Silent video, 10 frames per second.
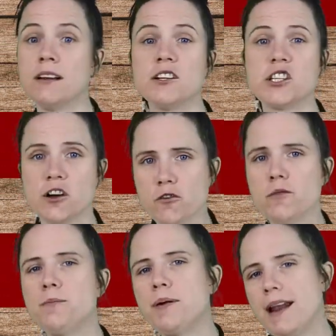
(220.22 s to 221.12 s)

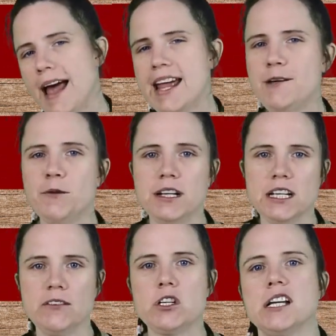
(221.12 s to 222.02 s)
Don't play when
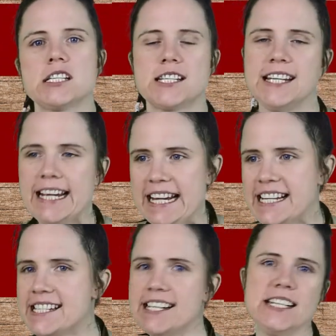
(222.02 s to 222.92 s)
you're just
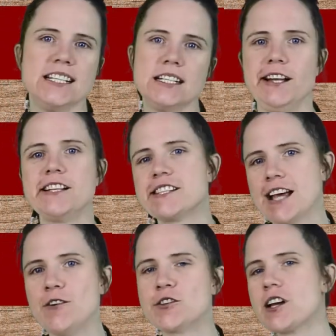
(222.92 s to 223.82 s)
eating. It
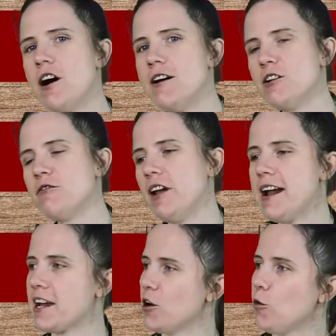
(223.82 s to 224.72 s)
sounds kind of
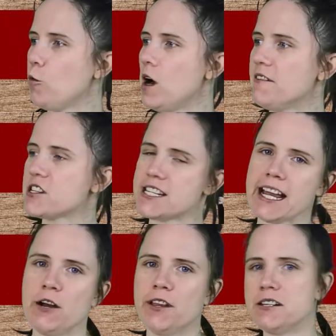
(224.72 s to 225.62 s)
like an old wives'
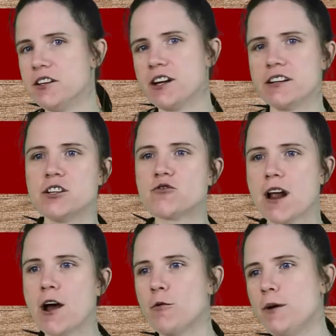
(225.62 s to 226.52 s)
tale that you're gonna
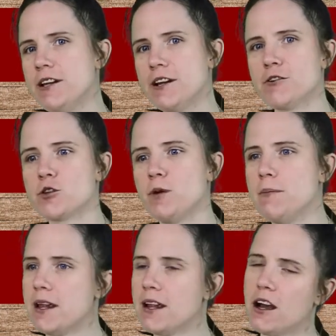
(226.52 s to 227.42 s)
drown when you go
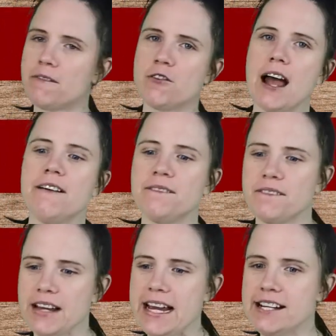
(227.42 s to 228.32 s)
swimming after you have
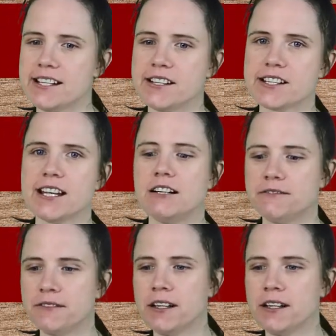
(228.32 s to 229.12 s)
eaten stuff.